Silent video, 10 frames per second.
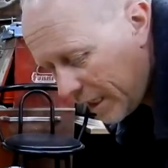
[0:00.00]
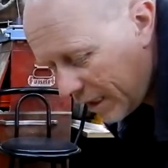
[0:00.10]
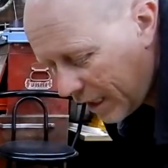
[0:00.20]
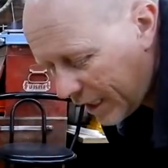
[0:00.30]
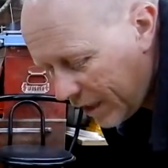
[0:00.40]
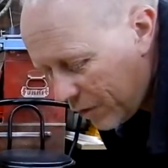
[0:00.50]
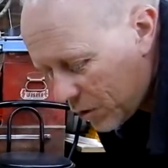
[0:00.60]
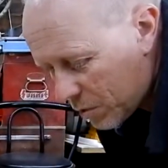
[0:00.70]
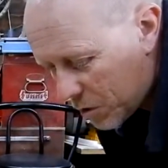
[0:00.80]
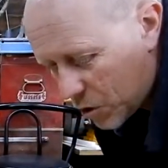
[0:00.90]
They give you
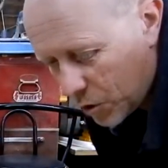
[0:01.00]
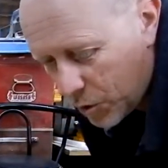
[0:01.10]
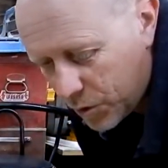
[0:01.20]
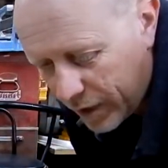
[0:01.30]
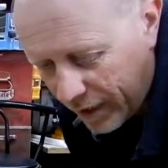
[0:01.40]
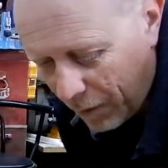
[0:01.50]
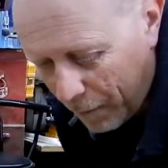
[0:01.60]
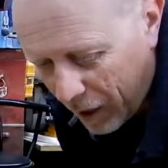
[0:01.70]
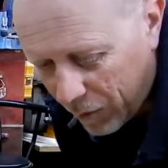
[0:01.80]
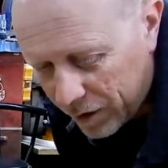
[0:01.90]
some screws to even
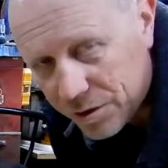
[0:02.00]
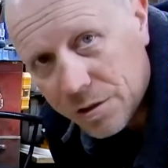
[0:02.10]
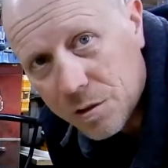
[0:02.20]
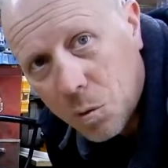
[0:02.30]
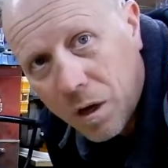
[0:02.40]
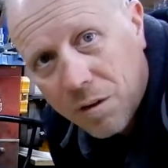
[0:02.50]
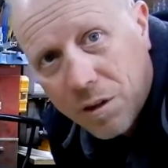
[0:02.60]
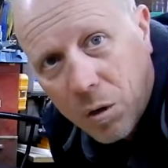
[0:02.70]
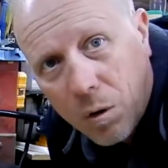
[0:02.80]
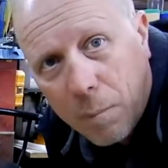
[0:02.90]
mount it to whatever
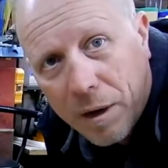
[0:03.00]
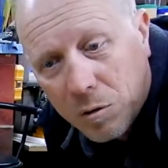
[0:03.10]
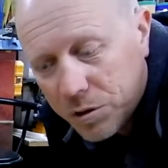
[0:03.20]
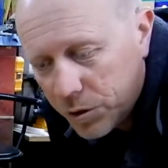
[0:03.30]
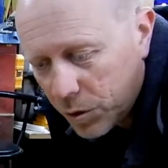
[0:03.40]
you want to mount